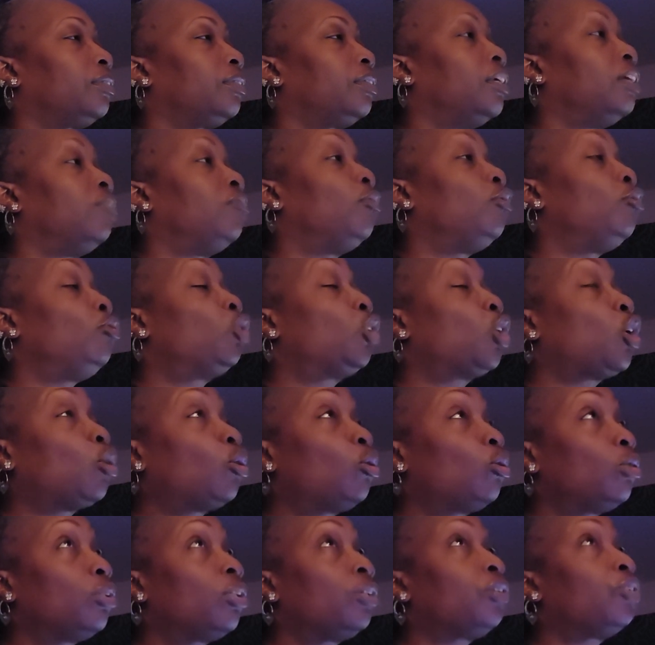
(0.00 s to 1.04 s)
And you
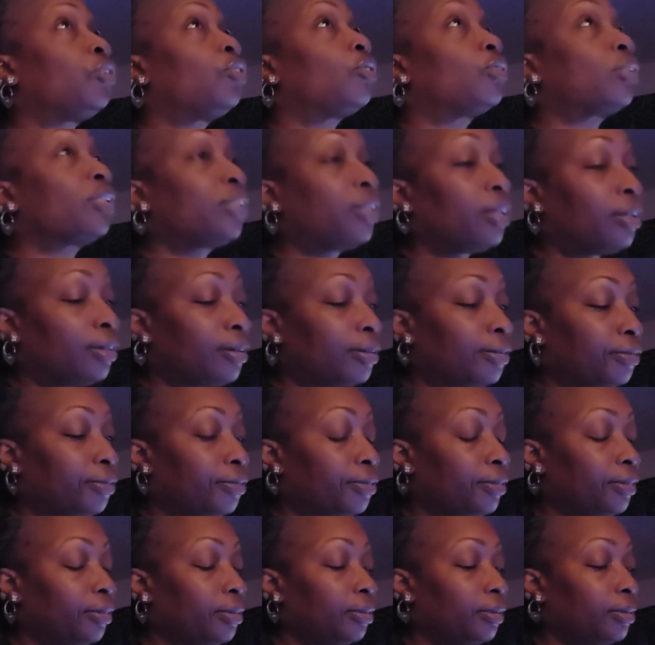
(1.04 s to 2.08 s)
chosen yourself.
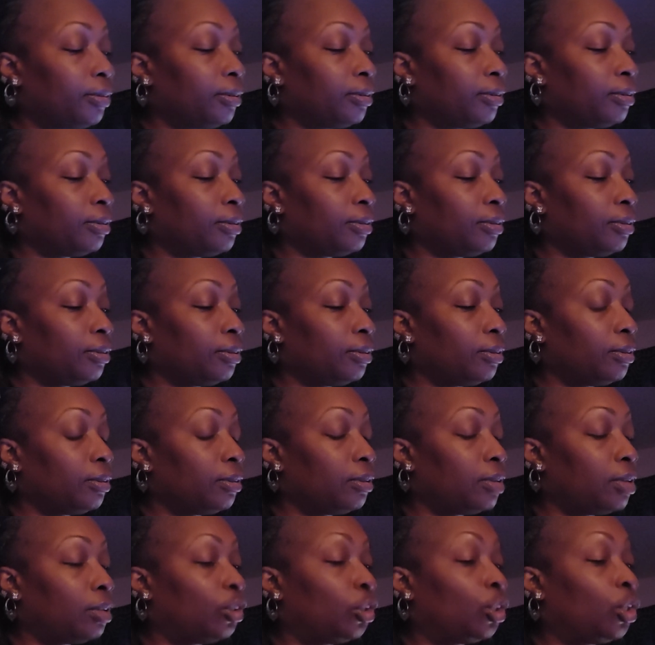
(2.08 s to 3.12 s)

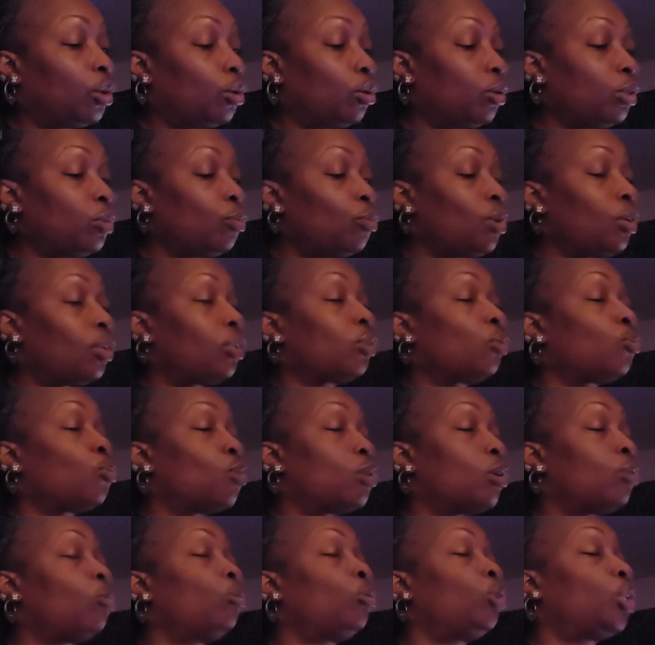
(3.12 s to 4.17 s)
A chosen one is
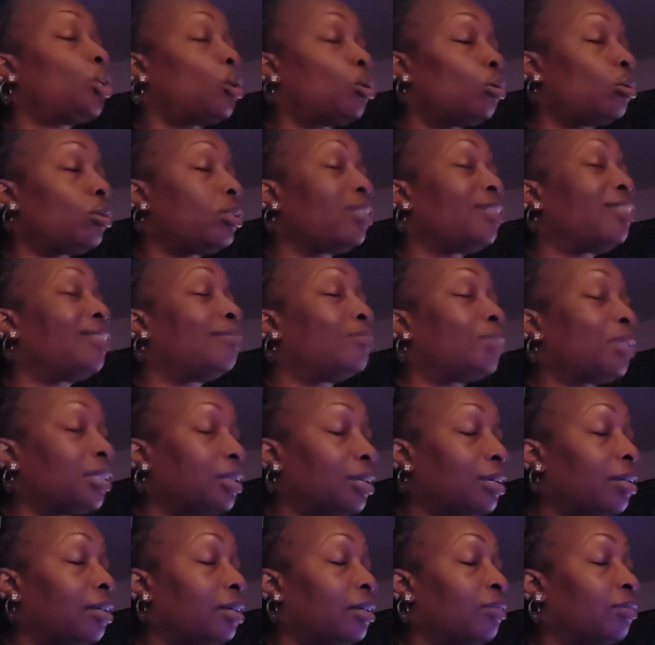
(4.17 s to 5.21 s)
one who chosen
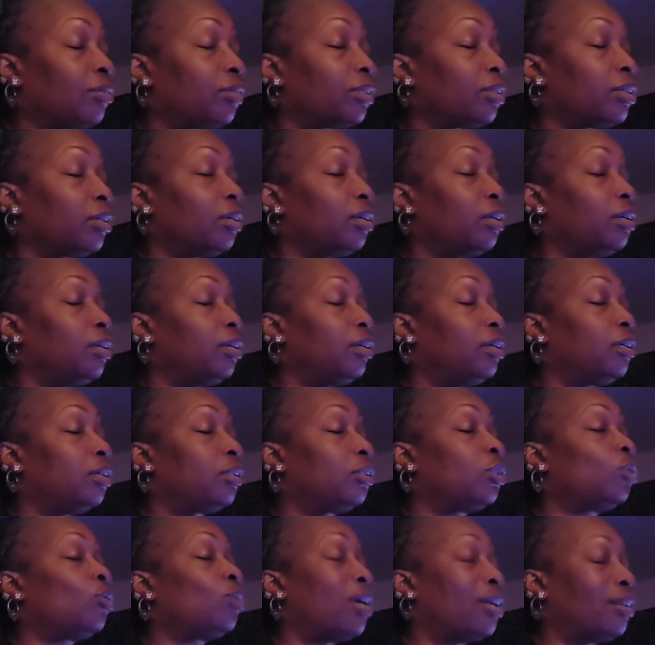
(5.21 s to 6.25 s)
themselves
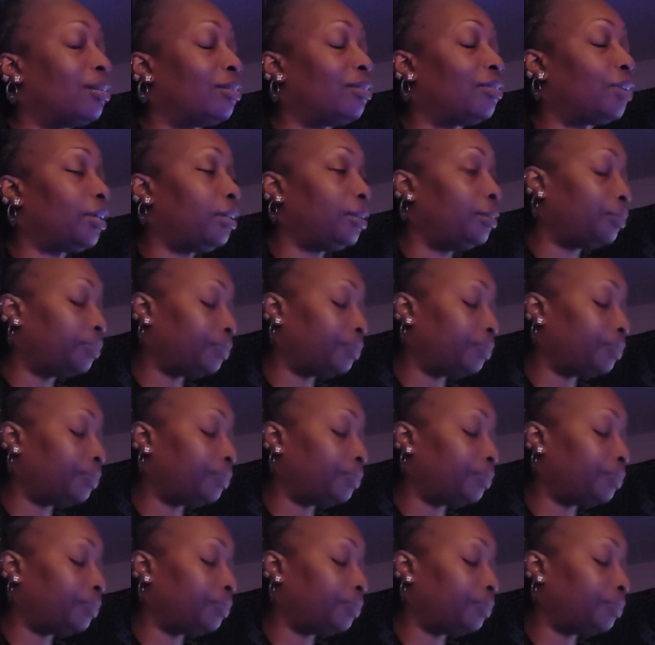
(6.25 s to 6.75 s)
to elevate.